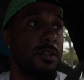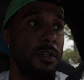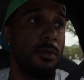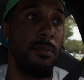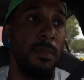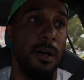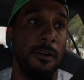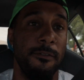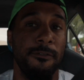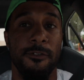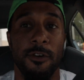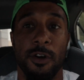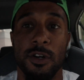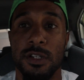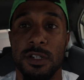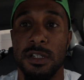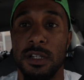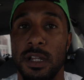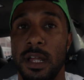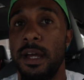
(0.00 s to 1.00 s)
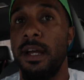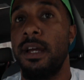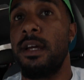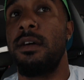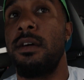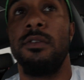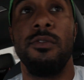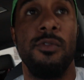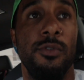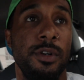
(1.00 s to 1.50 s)
My first like
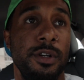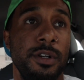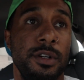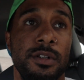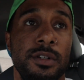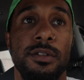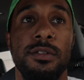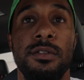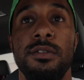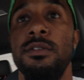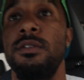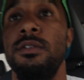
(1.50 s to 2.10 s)
real